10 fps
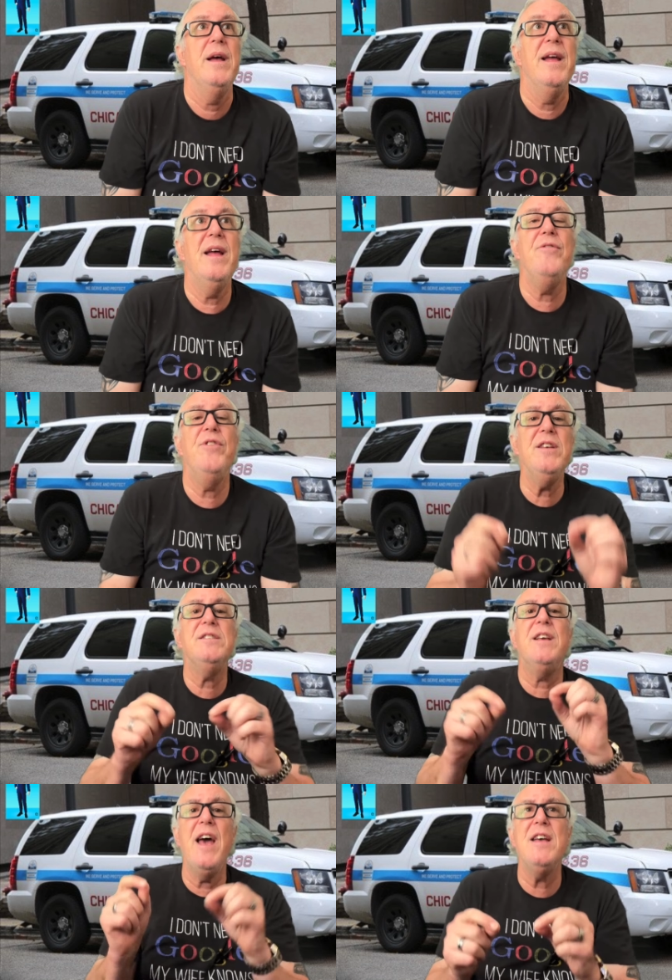In
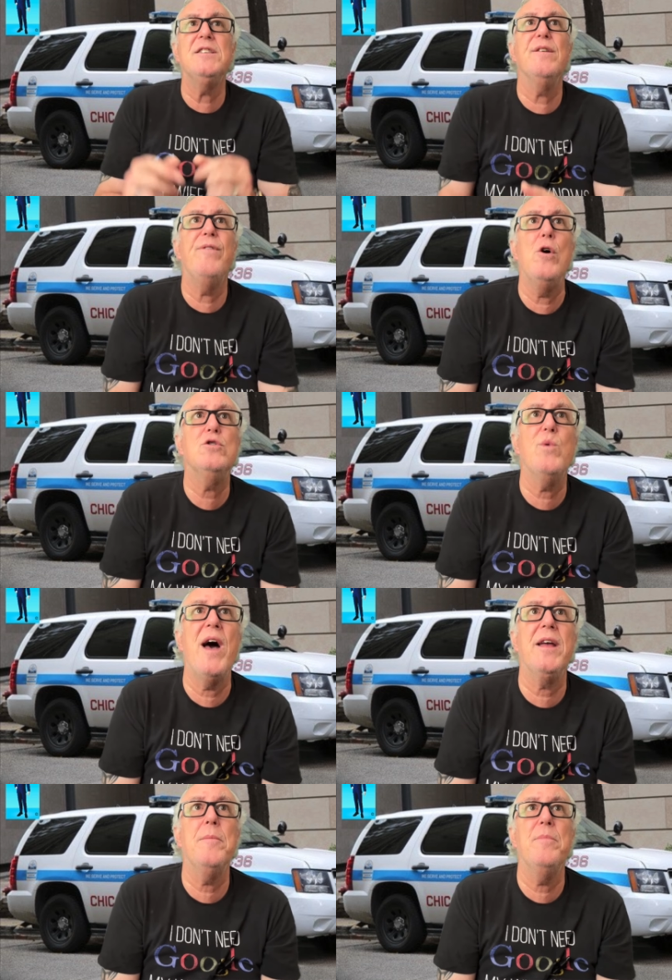this case, the
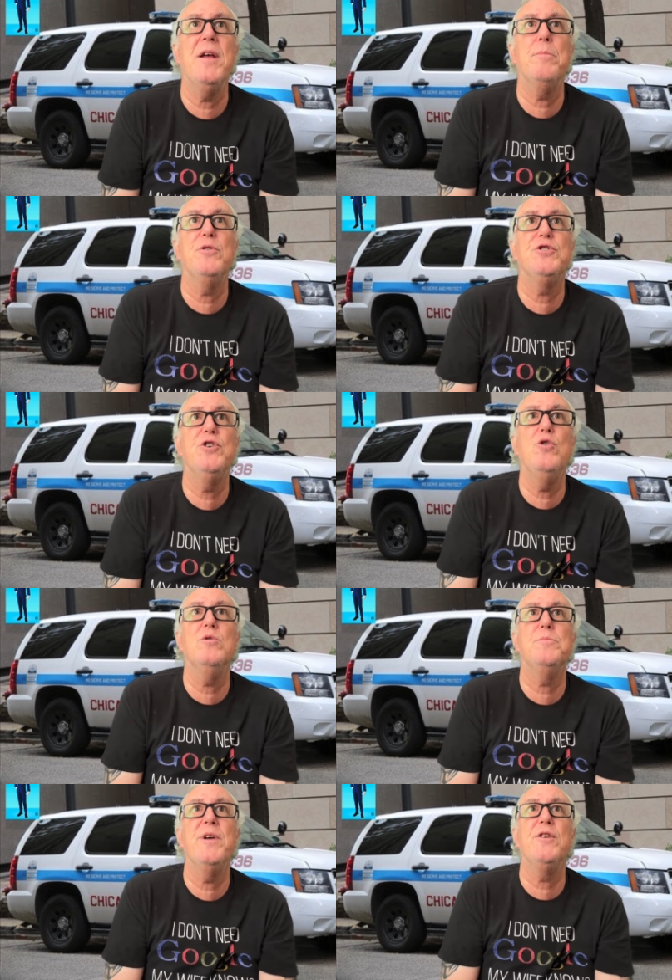Volkswagen being pursued
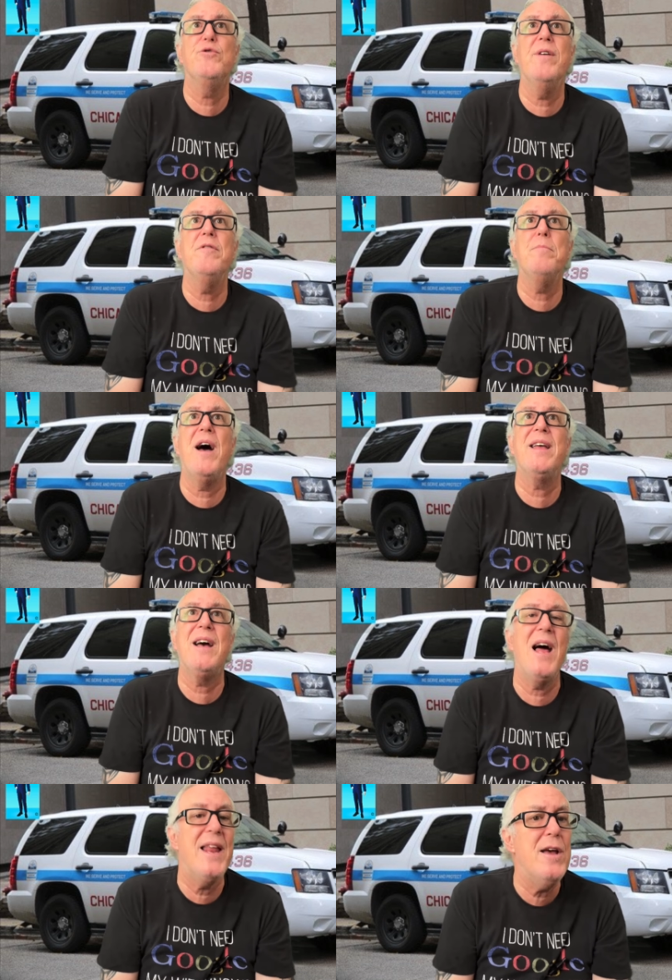was being driven by
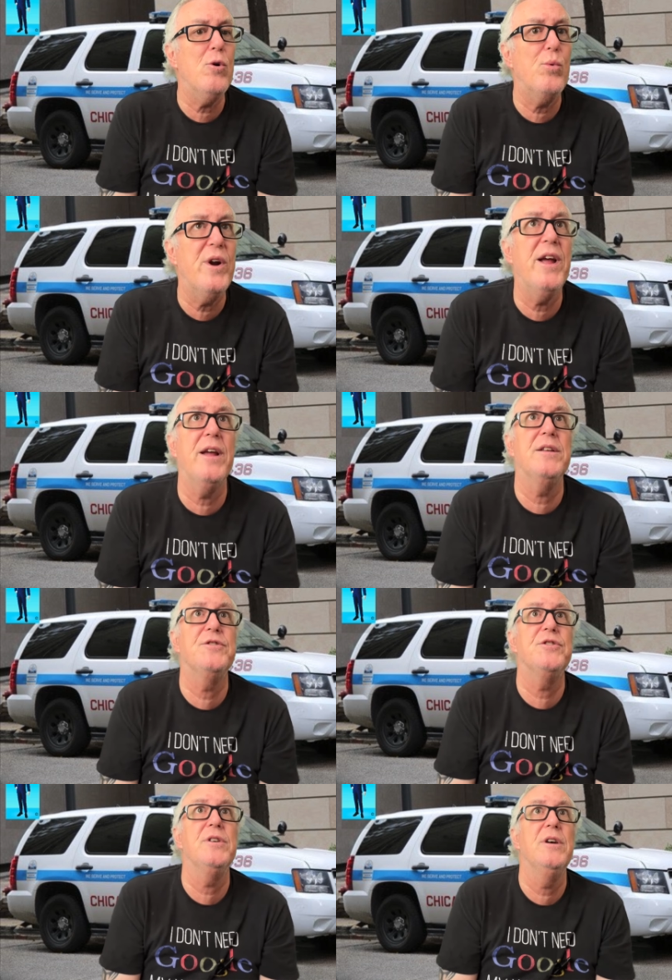Khalil
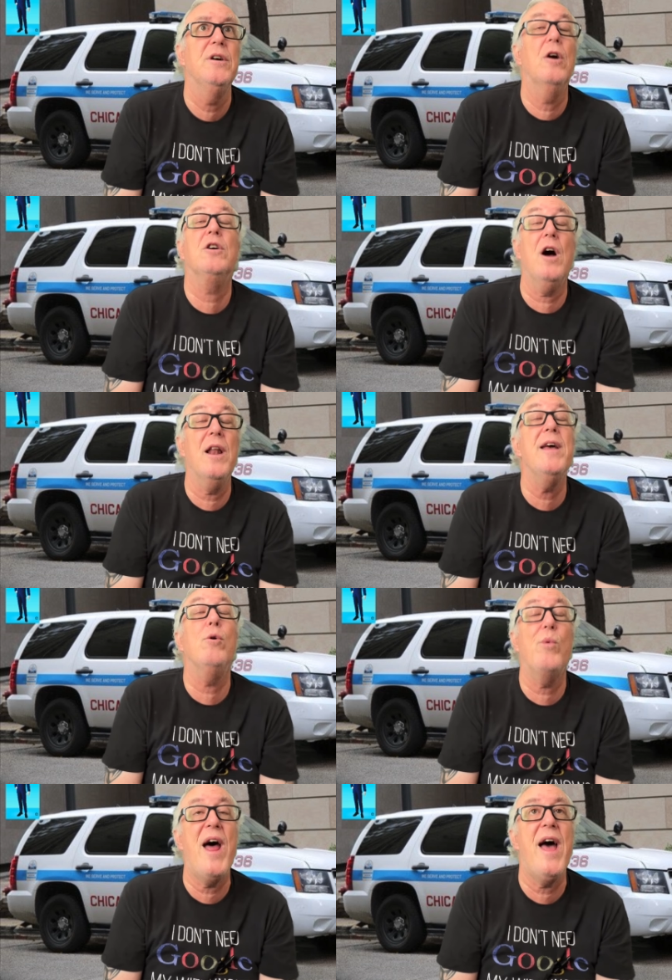Riggs, or
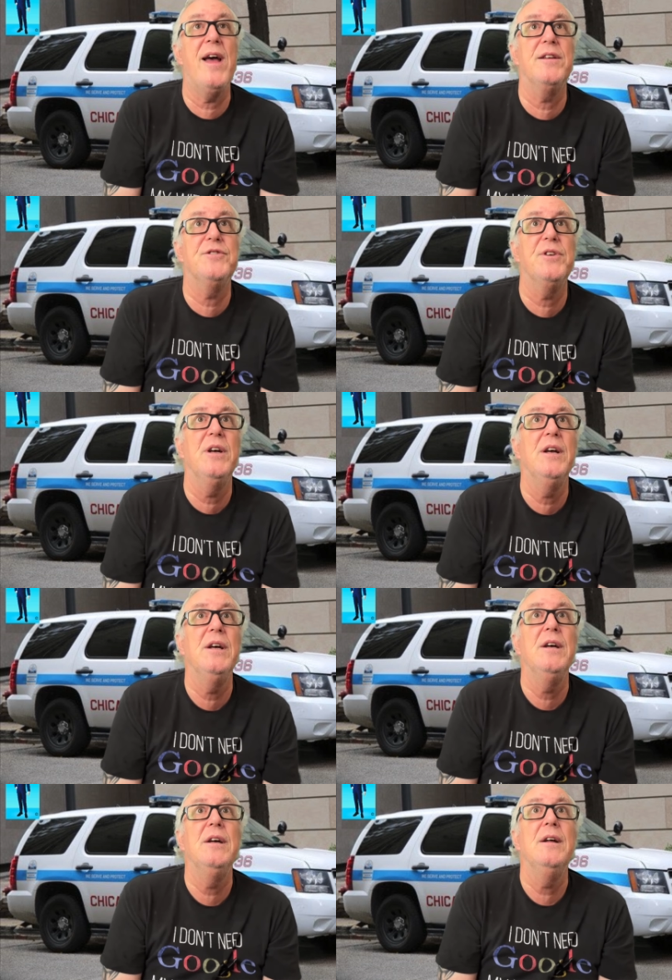Khalil Rags.
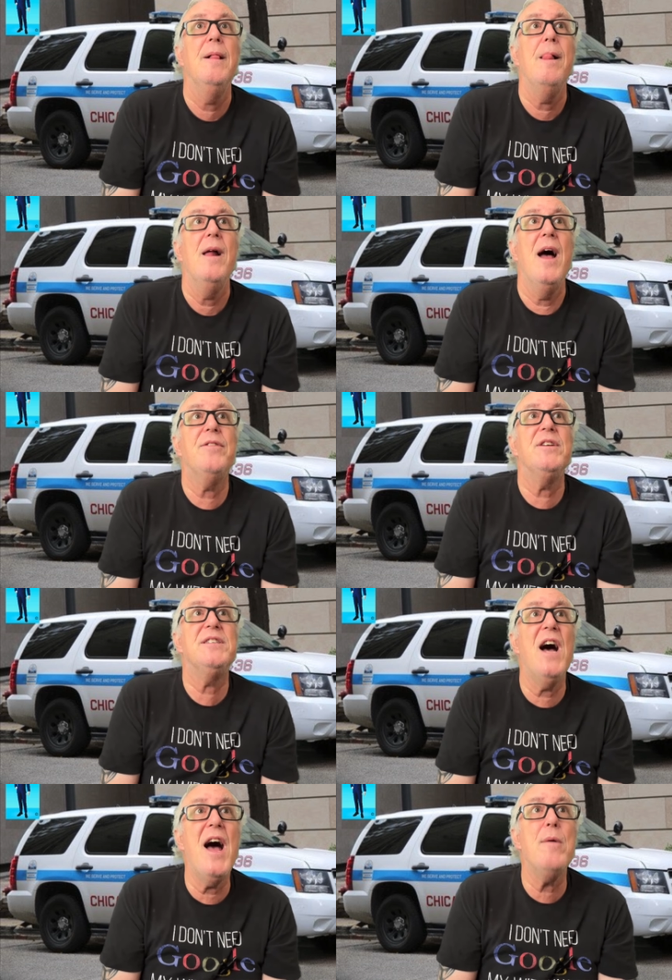At the
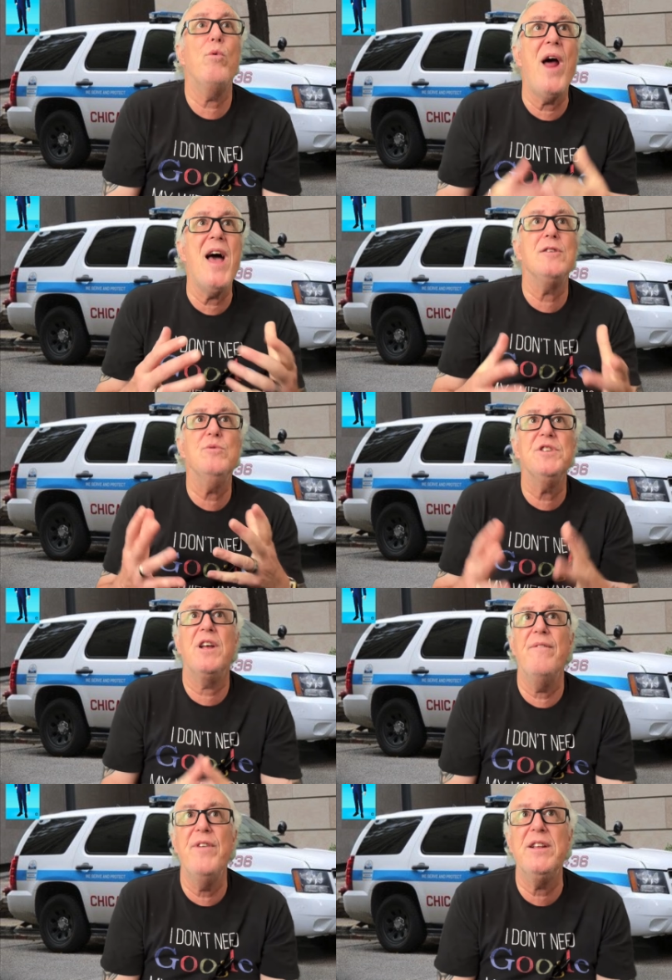time, Rags was a
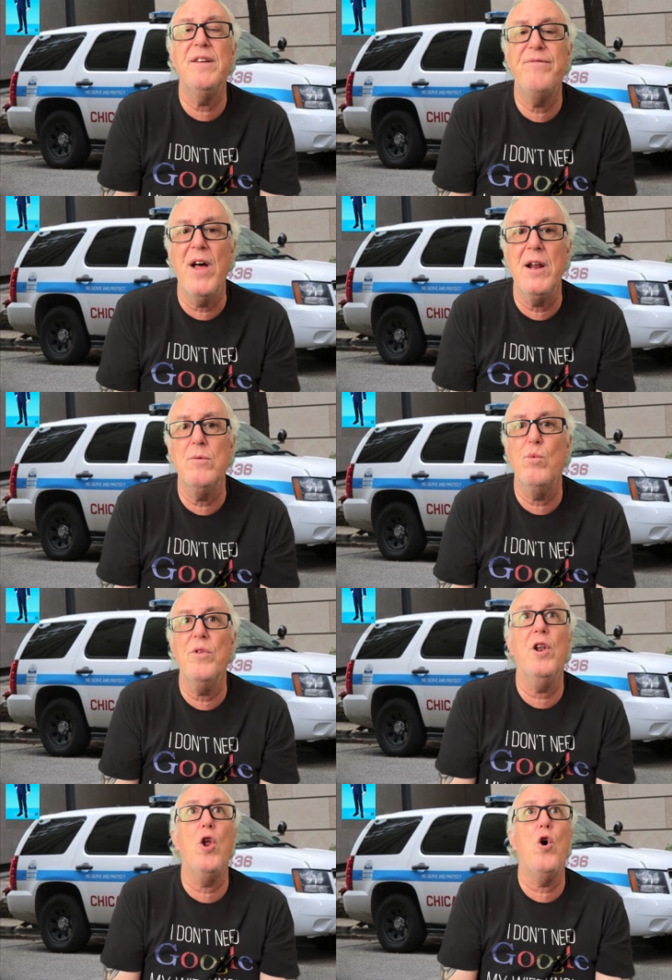convicted felon
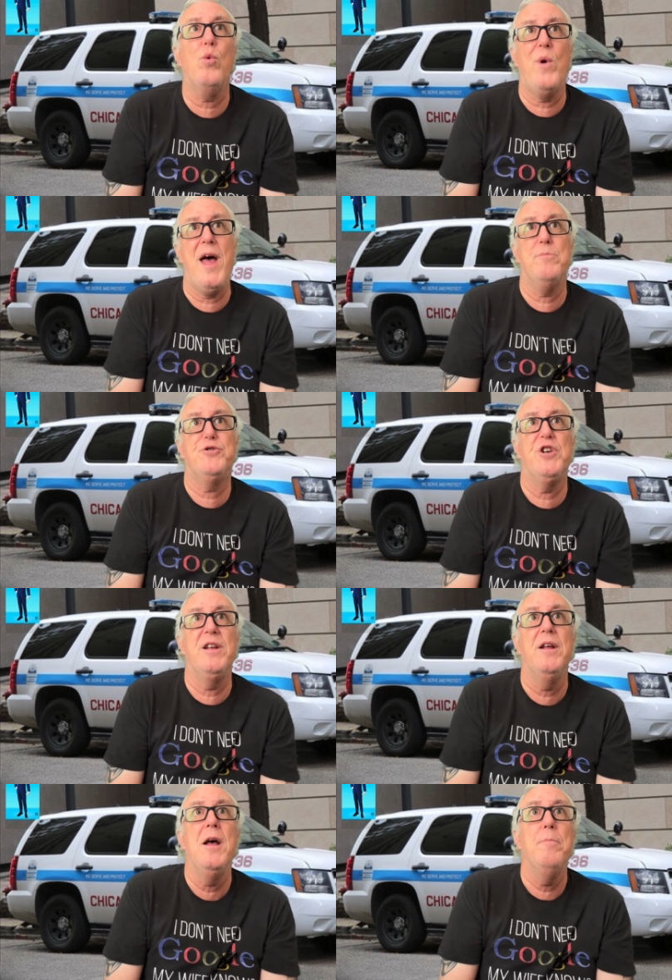with a long rap
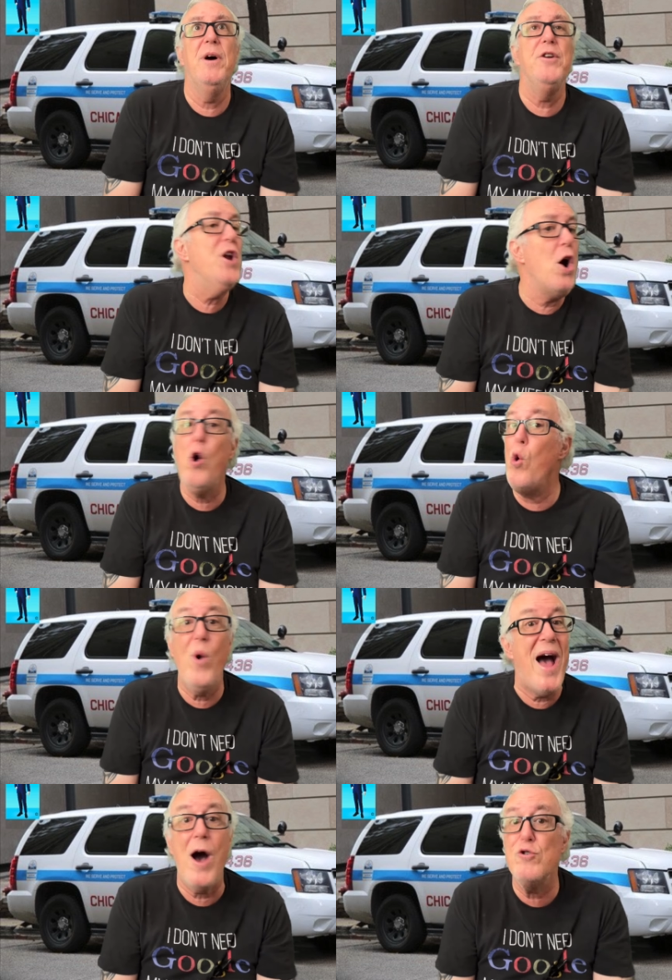sheet, but
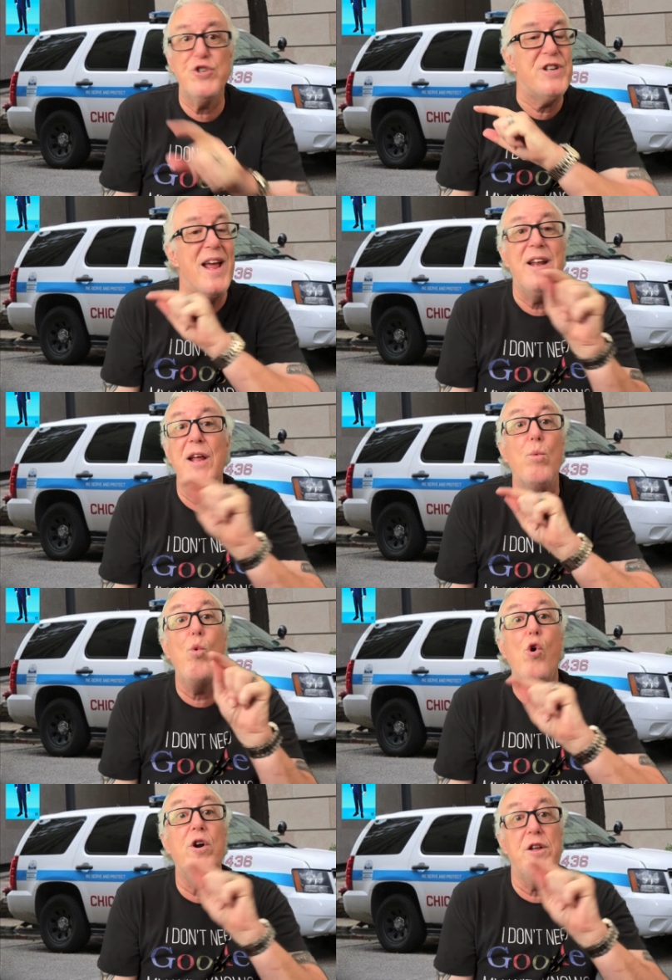no outstanding
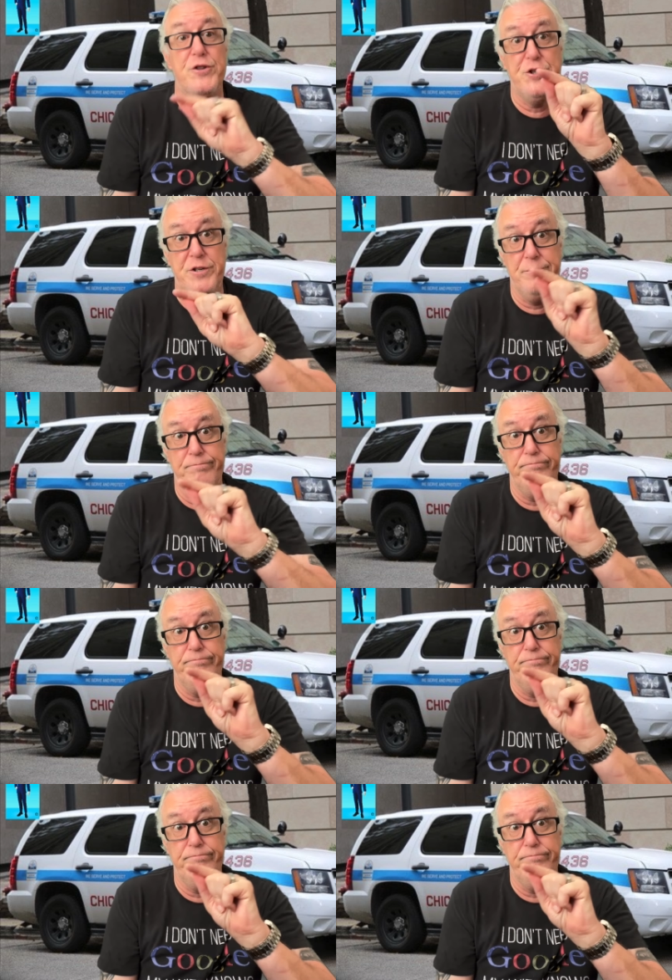warrants.